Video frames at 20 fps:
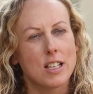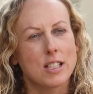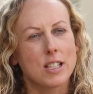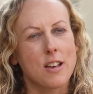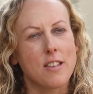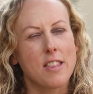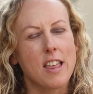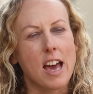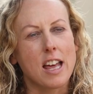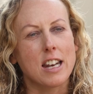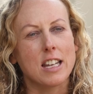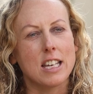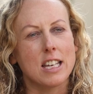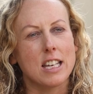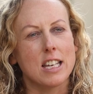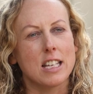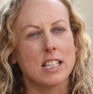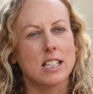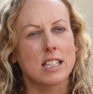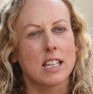So that
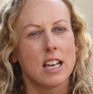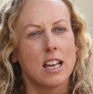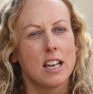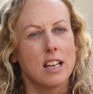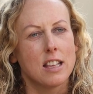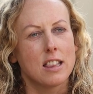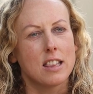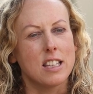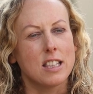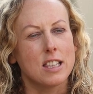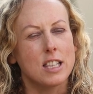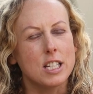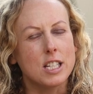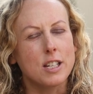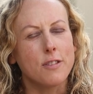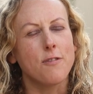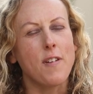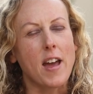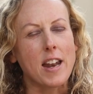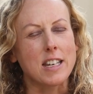is the
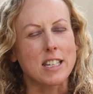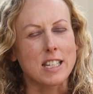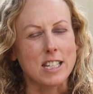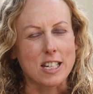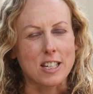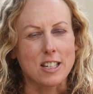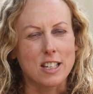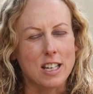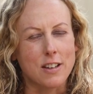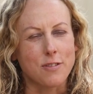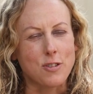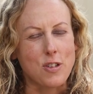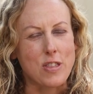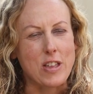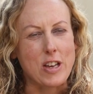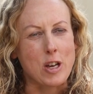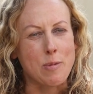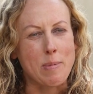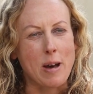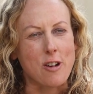defender, if you
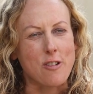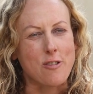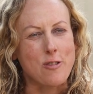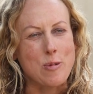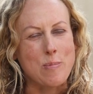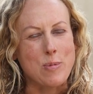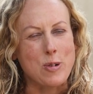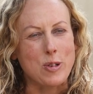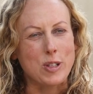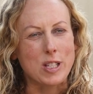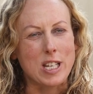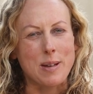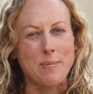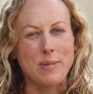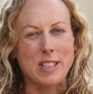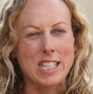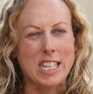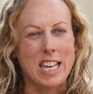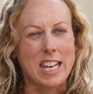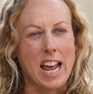think about a football
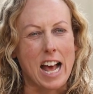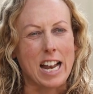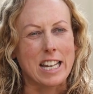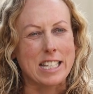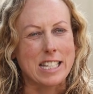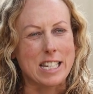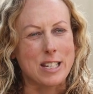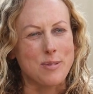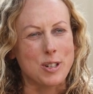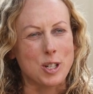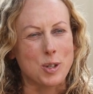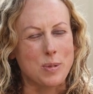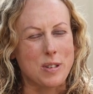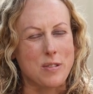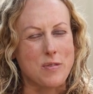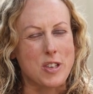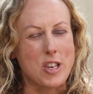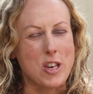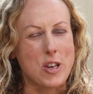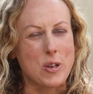team, is the analogy which
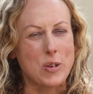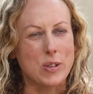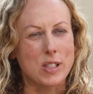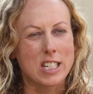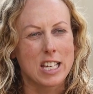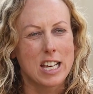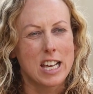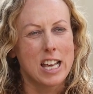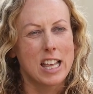we've used.